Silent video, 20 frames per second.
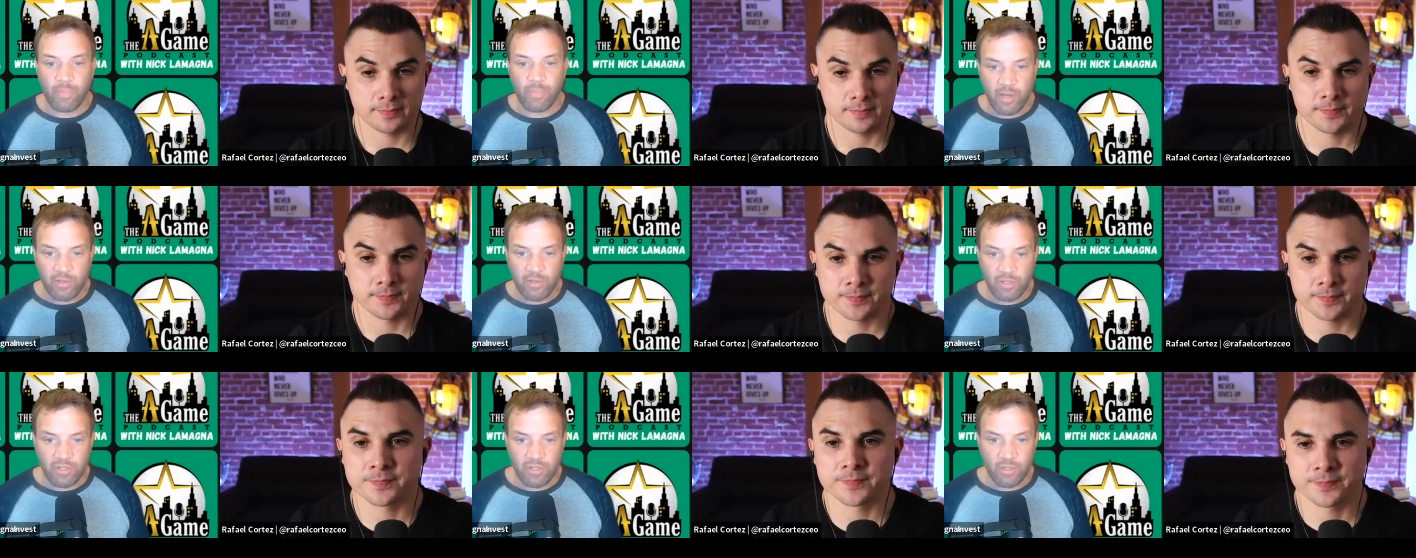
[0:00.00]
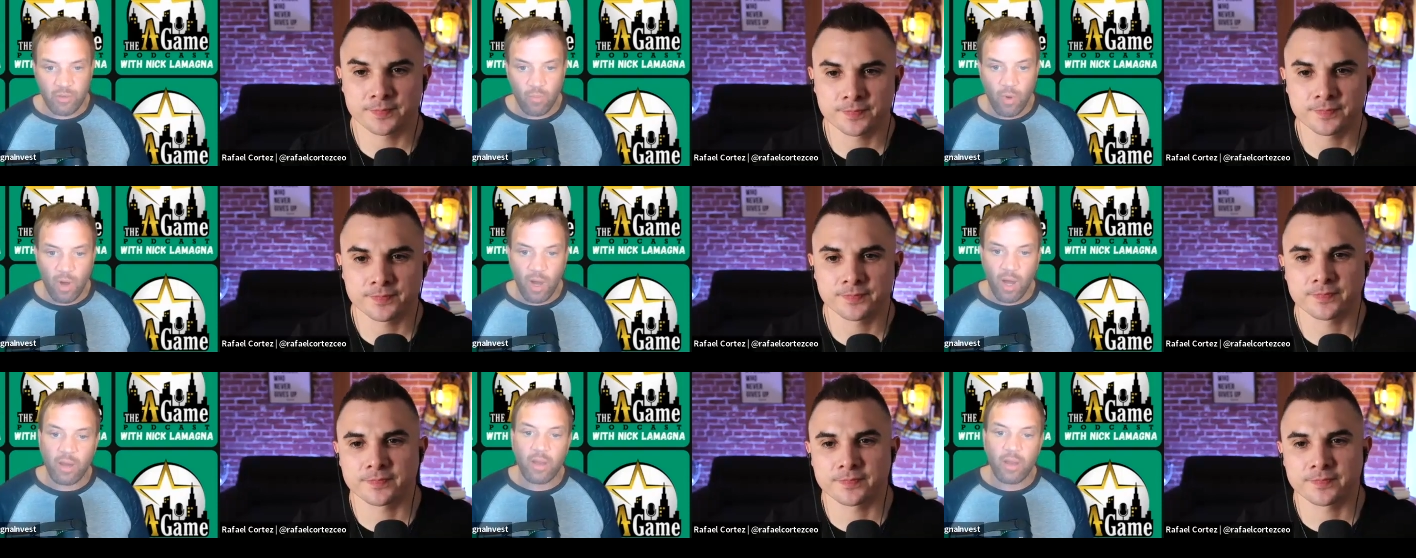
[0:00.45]
Speaker 1: buyers still
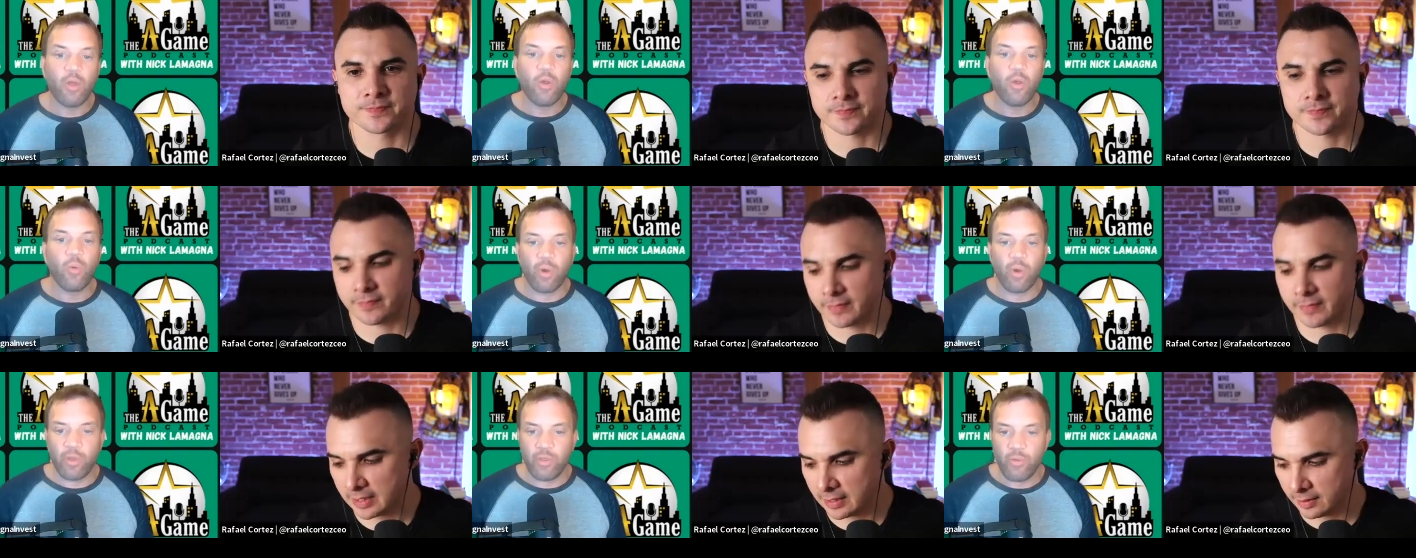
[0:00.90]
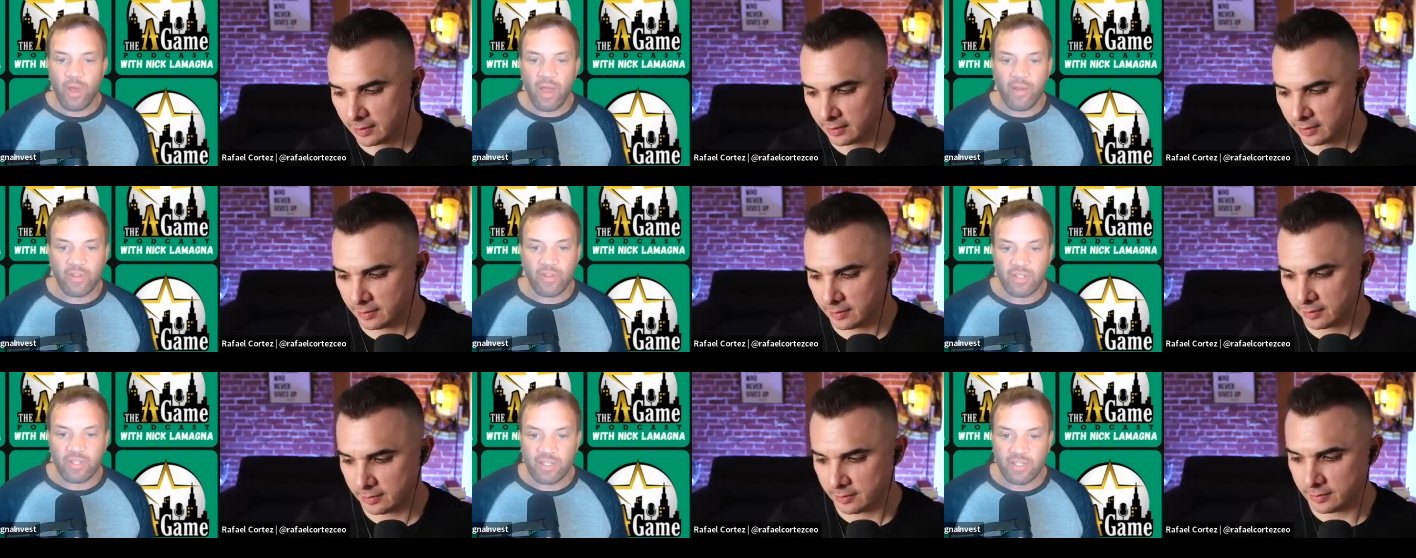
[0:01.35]
want? Where are you
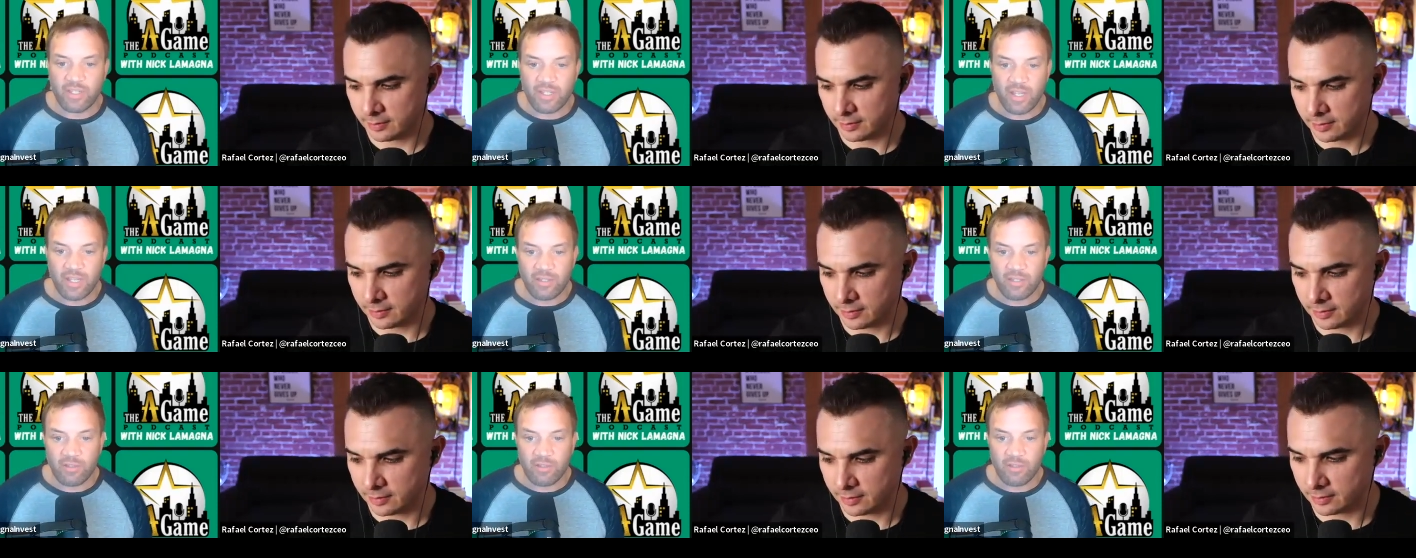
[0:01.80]
having success still